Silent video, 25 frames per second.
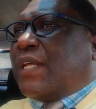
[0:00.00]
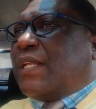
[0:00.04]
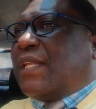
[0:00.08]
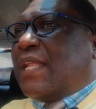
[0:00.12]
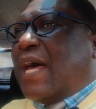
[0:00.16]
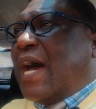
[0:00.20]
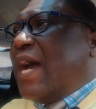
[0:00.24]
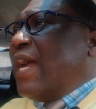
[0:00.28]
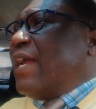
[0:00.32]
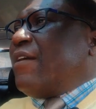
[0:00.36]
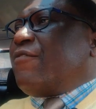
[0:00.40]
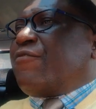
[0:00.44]

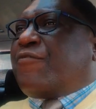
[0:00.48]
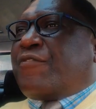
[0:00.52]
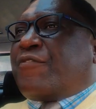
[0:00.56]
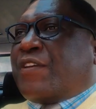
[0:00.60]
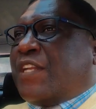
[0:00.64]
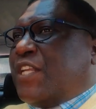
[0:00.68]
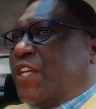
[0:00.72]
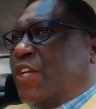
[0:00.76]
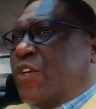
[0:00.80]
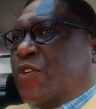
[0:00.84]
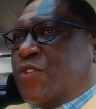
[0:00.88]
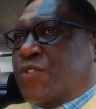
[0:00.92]
live
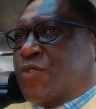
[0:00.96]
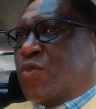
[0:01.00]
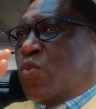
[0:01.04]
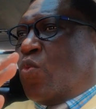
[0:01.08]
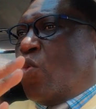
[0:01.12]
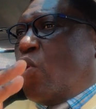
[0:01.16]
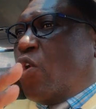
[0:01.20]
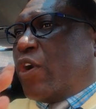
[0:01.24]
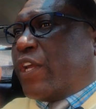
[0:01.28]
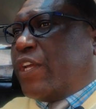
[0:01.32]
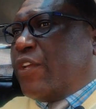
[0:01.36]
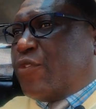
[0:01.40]
videos,
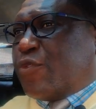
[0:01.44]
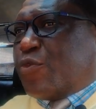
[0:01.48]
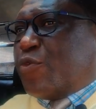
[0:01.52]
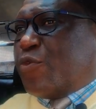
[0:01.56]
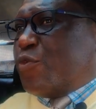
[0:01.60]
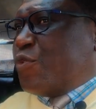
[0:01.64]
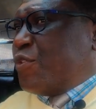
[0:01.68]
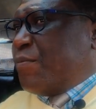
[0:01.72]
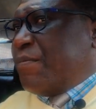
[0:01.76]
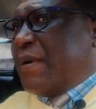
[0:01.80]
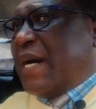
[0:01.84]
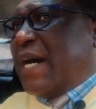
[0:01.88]
walking through
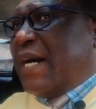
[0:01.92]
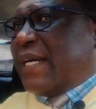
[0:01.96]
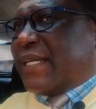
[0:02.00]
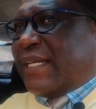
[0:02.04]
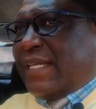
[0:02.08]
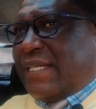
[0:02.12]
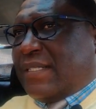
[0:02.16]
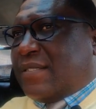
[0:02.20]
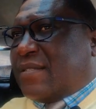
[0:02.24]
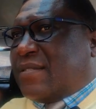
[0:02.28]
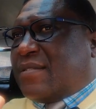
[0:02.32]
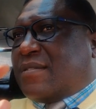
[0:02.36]
the
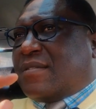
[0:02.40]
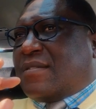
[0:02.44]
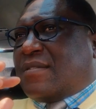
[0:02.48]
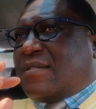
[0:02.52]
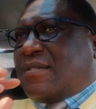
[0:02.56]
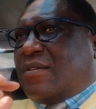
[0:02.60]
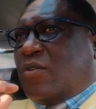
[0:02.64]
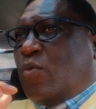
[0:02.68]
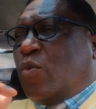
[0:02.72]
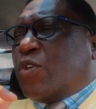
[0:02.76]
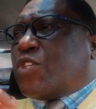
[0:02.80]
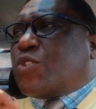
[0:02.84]
markets,
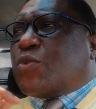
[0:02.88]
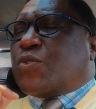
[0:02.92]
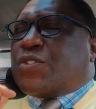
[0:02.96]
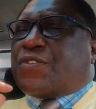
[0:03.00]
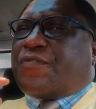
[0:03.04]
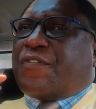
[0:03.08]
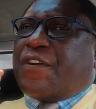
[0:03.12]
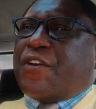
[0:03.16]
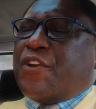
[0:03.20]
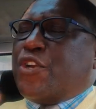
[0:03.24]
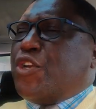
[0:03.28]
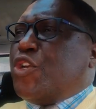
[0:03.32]
which was
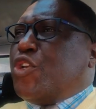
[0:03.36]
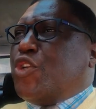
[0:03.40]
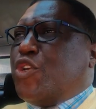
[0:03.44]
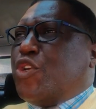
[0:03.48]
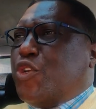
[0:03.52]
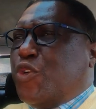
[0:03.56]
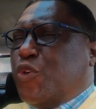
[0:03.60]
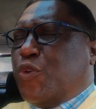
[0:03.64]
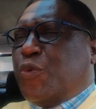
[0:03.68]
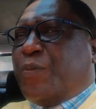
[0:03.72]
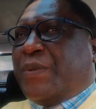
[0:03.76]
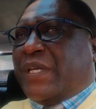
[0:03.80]
very
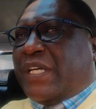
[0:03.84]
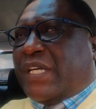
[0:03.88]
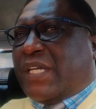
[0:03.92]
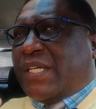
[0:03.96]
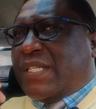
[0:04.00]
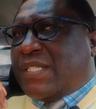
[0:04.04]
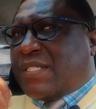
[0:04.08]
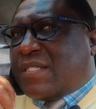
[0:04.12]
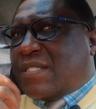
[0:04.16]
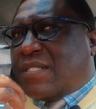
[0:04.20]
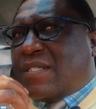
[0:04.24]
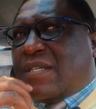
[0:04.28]
new
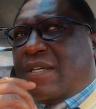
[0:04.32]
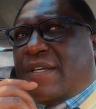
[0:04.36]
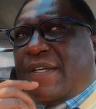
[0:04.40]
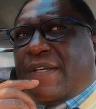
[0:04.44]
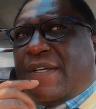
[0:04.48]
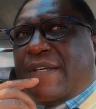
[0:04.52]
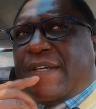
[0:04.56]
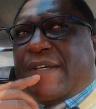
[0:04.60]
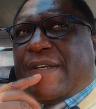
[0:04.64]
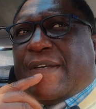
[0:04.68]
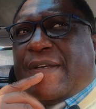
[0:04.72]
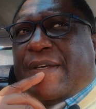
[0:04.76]
because,
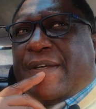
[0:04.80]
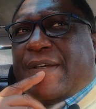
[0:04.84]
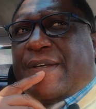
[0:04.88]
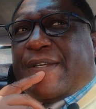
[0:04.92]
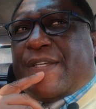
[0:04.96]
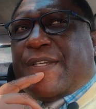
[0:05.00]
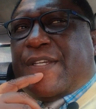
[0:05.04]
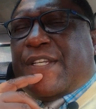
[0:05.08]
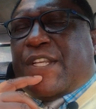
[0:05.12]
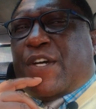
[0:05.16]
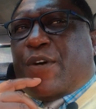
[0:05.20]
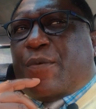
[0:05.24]

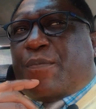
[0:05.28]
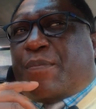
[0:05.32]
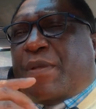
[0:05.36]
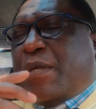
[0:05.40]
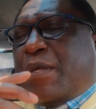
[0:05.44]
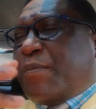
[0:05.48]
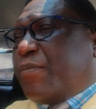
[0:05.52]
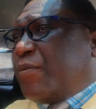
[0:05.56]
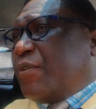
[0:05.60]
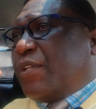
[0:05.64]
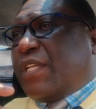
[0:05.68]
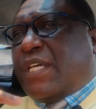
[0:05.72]
you know,
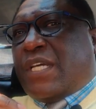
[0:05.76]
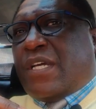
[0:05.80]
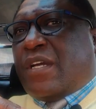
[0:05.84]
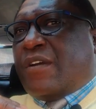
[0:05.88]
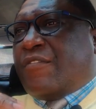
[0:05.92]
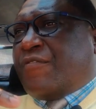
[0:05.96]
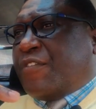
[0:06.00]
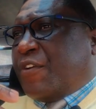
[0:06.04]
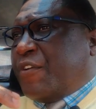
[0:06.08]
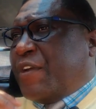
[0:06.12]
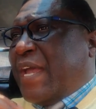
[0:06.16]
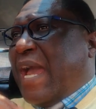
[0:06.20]
people here are
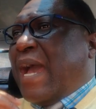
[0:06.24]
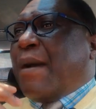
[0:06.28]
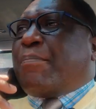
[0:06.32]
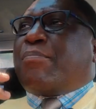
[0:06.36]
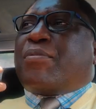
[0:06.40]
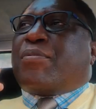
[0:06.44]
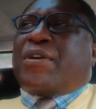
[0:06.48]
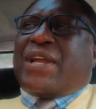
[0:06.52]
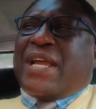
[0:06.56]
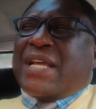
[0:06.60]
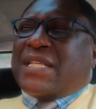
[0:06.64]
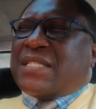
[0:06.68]
very
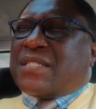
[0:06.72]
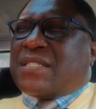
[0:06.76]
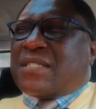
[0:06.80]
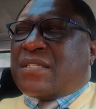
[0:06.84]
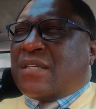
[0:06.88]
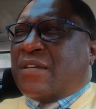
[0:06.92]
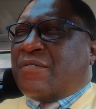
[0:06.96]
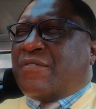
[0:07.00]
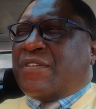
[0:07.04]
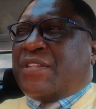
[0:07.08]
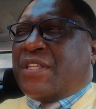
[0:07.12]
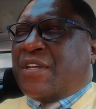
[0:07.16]

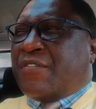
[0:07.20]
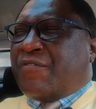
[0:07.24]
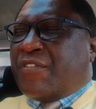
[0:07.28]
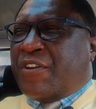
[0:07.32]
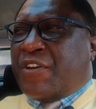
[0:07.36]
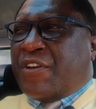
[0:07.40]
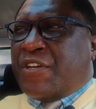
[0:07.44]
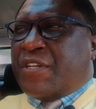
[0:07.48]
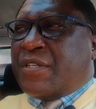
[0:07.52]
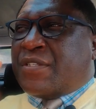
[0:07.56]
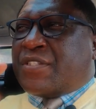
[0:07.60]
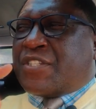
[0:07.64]
apprehensive and they're
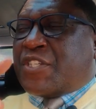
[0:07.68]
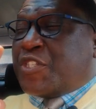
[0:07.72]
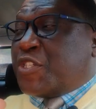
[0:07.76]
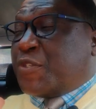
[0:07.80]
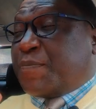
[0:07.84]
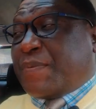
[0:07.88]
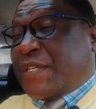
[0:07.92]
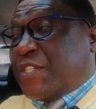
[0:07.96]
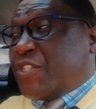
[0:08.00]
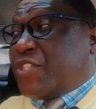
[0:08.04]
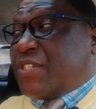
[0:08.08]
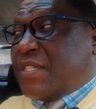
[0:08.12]
very
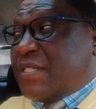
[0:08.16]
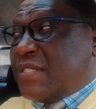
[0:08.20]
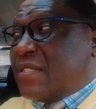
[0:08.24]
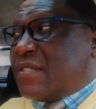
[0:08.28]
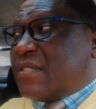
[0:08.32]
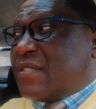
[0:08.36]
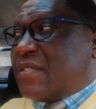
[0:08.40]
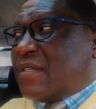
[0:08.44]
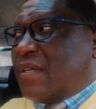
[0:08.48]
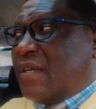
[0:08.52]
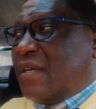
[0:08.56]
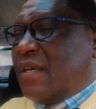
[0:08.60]

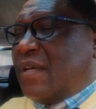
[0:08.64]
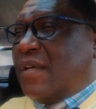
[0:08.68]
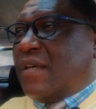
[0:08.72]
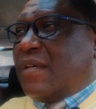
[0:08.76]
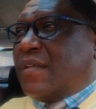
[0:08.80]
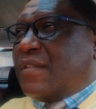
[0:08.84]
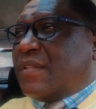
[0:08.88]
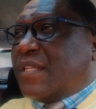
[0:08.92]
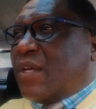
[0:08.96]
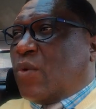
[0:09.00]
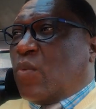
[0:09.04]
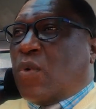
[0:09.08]
suspicious.
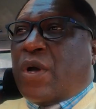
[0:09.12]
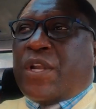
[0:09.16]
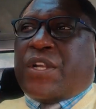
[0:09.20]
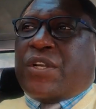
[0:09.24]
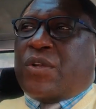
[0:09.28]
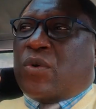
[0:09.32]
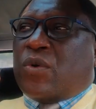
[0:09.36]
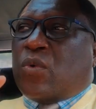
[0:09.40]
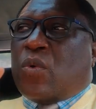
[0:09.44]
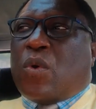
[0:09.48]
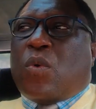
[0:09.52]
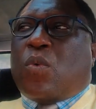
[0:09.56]
They
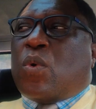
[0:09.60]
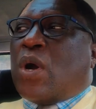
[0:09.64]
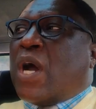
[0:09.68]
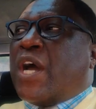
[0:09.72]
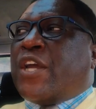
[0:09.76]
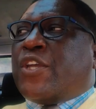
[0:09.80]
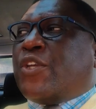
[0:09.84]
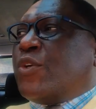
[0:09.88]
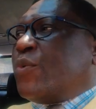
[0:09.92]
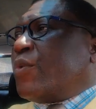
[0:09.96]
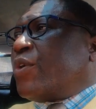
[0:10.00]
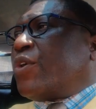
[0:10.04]
wonder, well, why are
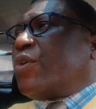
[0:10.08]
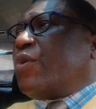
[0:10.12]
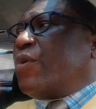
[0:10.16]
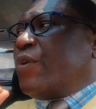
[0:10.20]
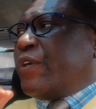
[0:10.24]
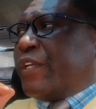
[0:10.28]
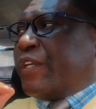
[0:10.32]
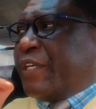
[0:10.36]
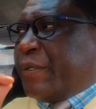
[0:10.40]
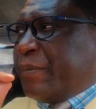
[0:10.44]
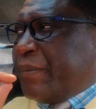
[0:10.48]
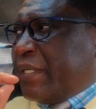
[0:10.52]
you
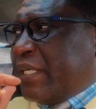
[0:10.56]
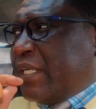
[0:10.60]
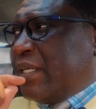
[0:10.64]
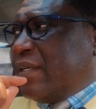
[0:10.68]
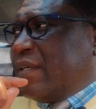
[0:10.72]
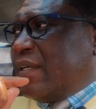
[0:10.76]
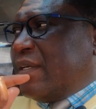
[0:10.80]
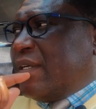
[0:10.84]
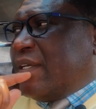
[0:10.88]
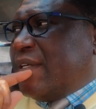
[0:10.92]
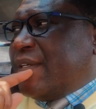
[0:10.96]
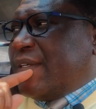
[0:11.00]
recording
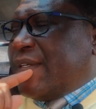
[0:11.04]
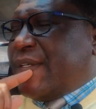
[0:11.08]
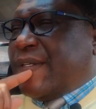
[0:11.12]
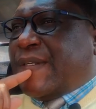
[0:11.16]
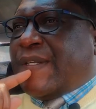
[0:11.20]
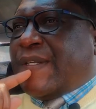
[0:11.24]
me?